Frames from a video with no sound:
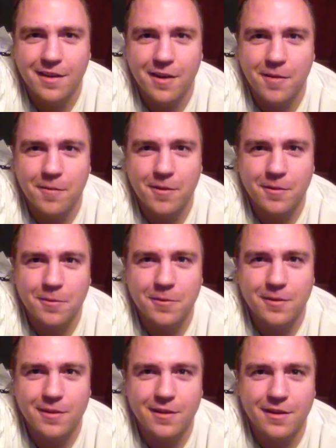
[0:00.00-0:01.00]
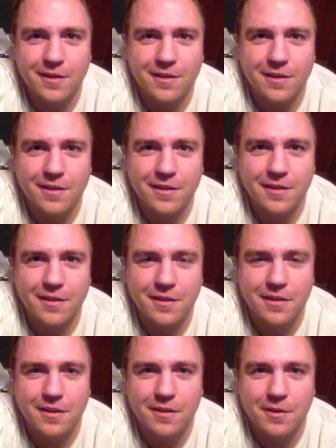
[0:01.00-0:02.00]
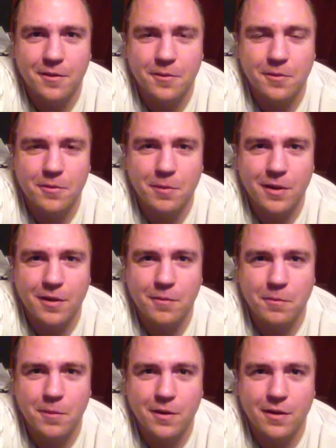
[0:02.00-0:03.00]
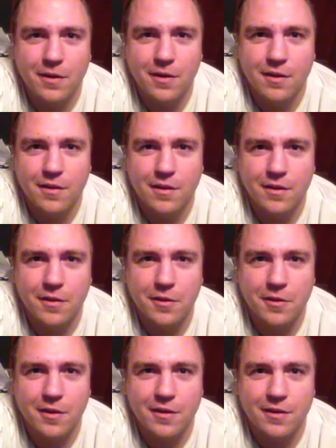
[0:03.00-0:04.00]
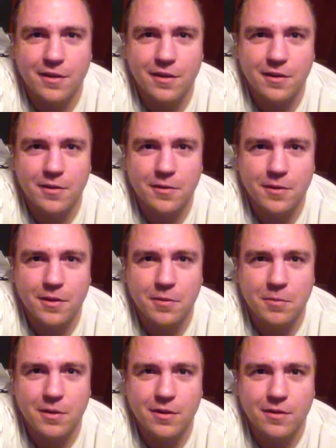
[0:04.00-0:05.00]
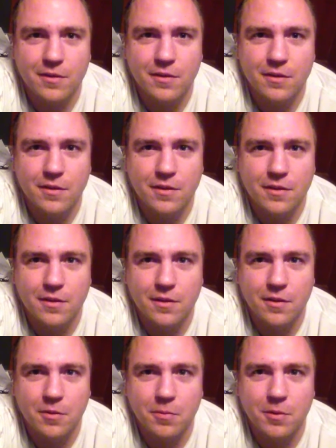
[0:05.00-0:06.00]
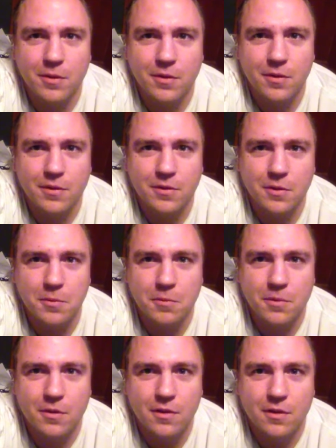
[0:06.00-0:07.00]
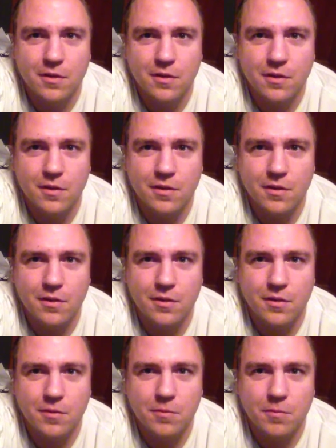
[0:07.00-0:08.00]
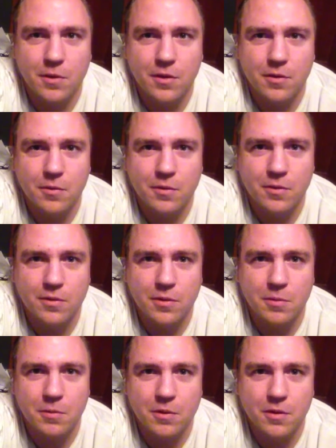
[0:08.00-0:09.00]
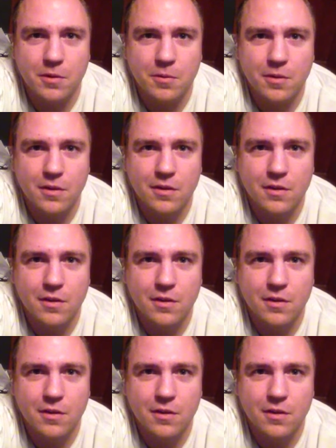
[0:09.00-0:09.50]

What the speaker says: I'm not supposed to take it that late. That was bad, but they tell you not to take it too late because it'll put you to sleep. It'll make you really sleepy anyway.